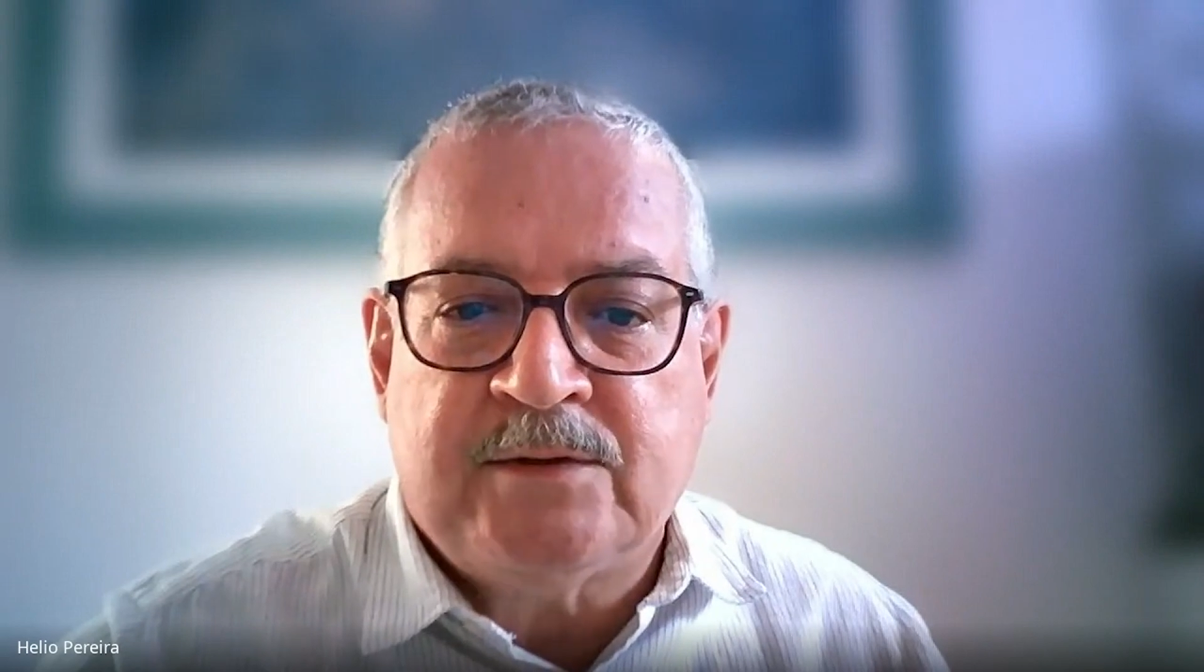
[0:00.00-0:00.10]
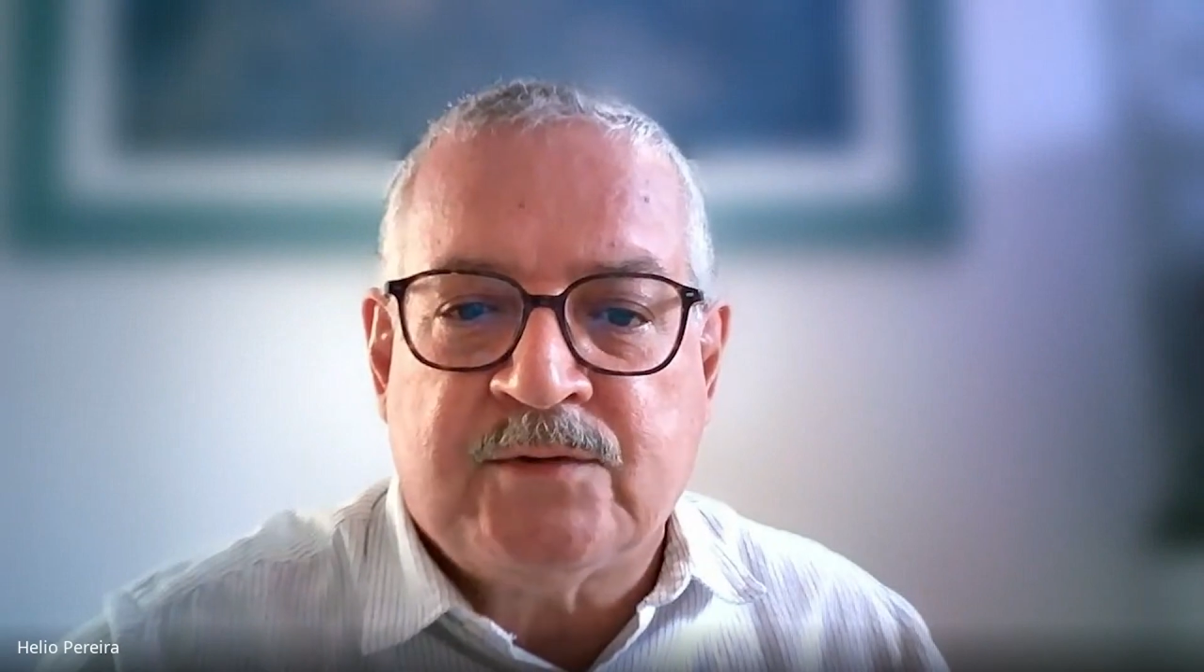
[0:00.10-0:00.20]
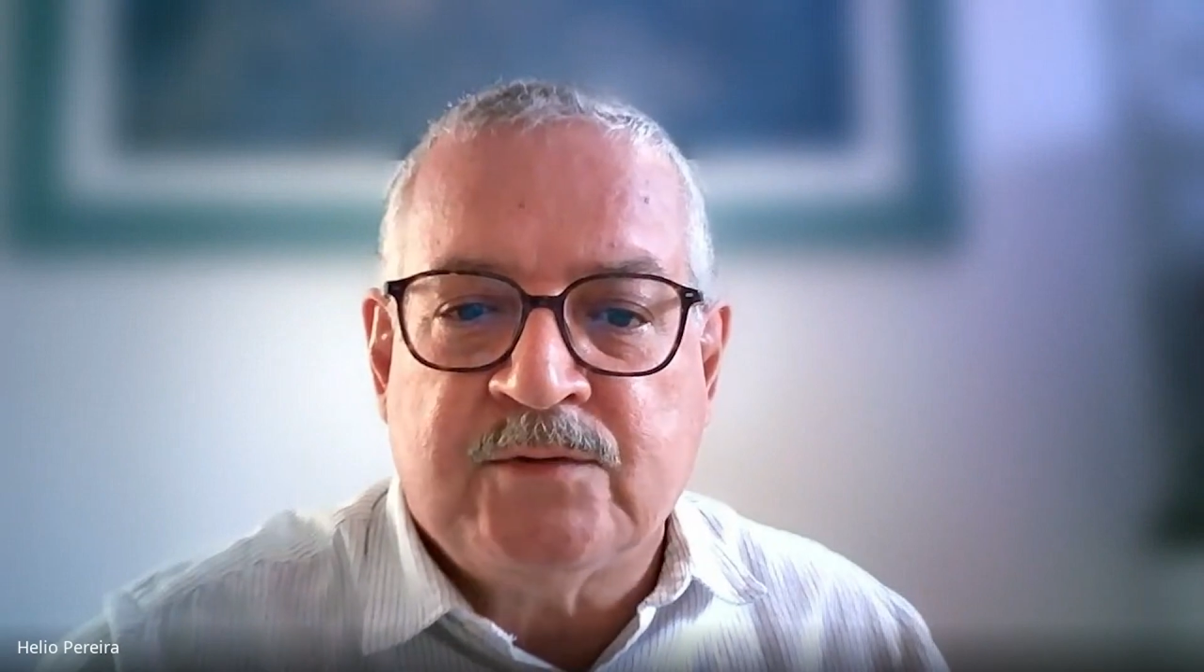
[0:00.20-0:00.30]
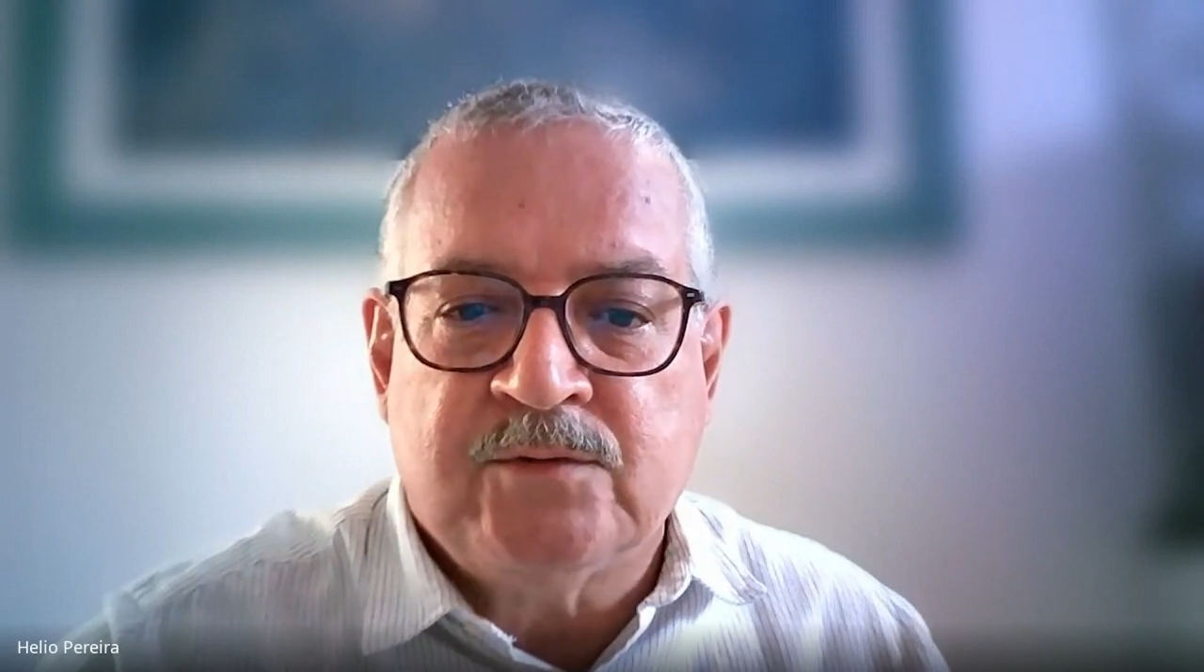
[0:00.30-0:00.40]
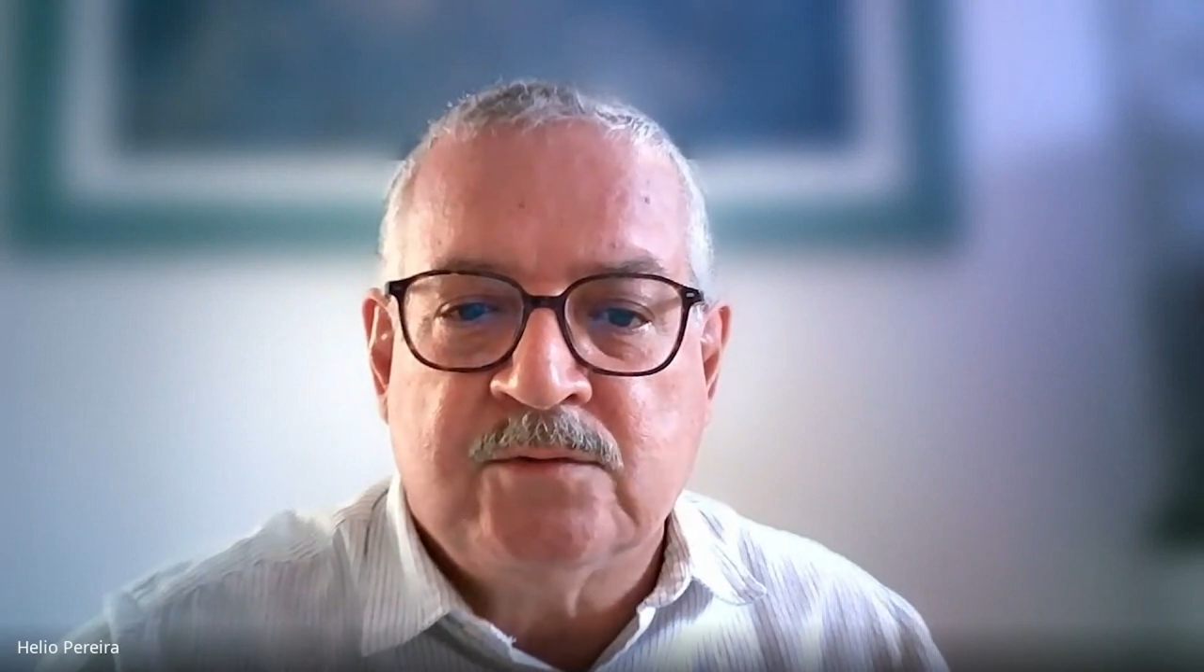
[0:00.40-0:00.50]

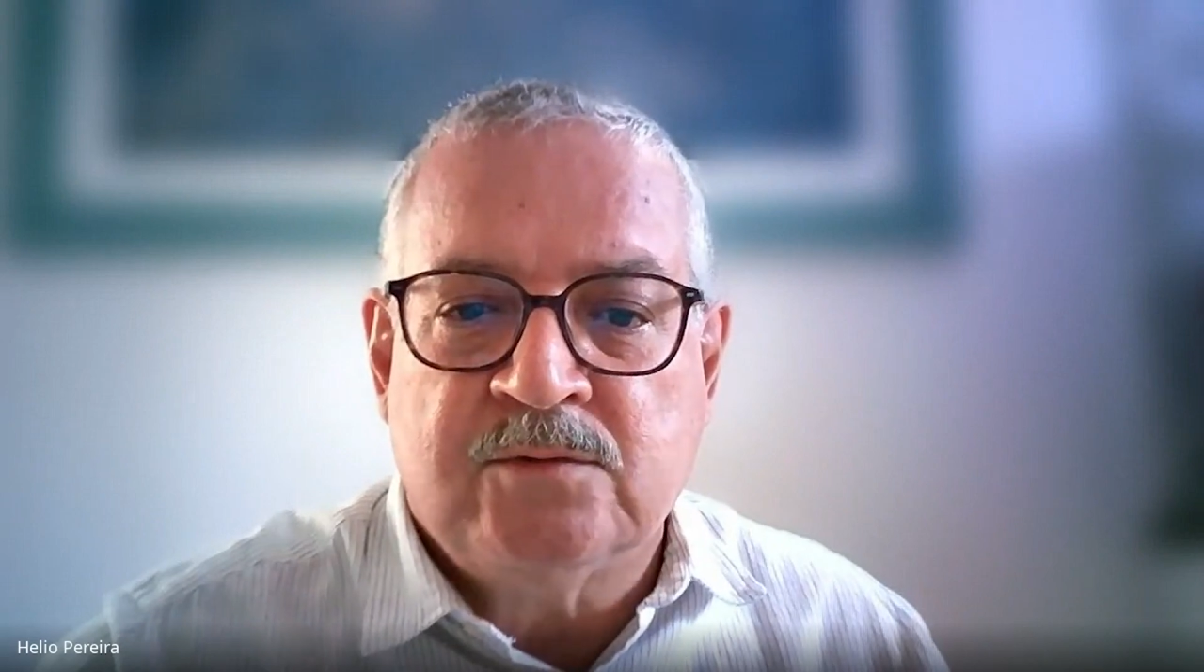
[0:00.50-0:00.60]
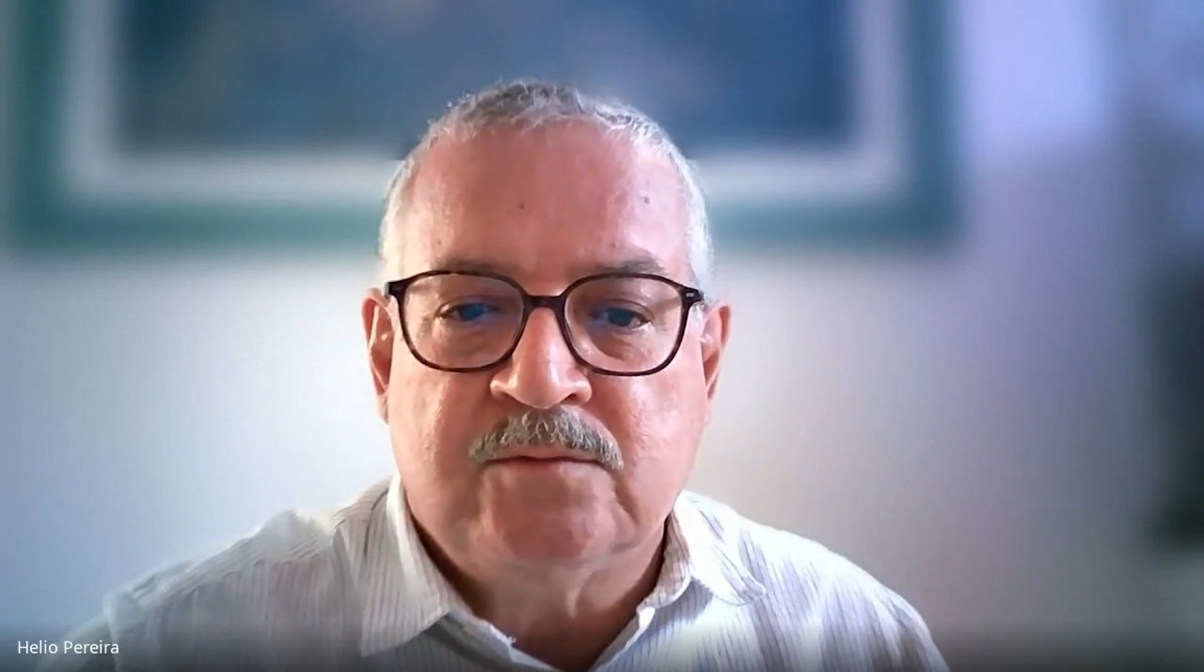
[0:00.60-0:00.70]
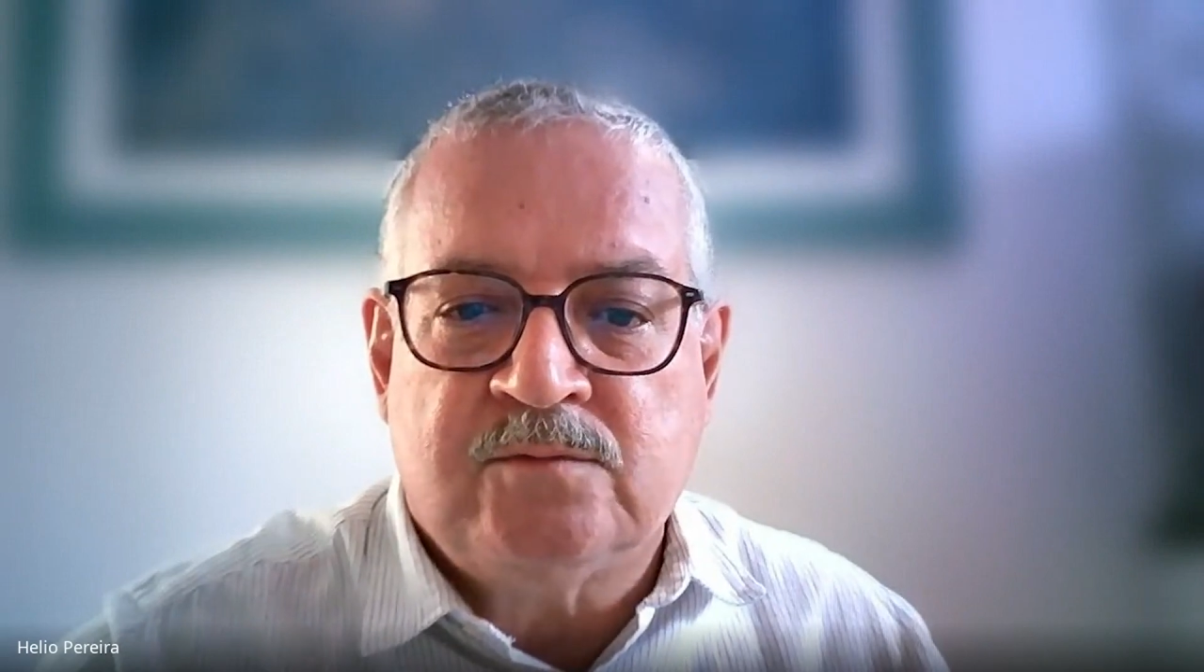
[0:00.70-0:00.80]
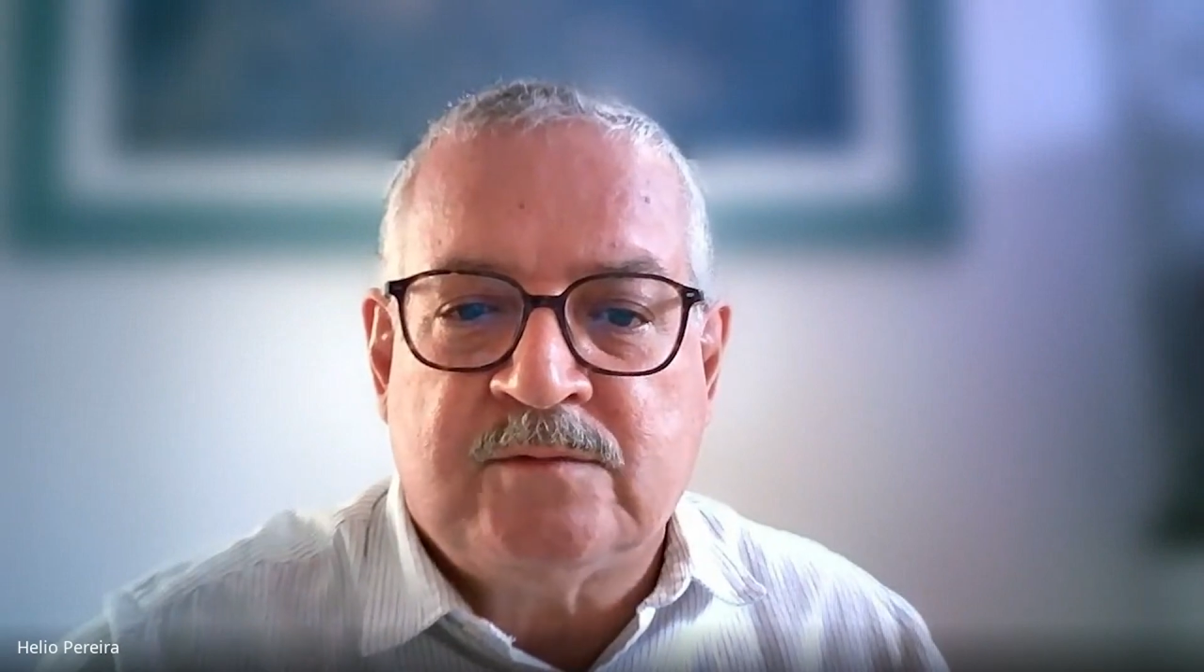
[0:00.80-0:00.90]
to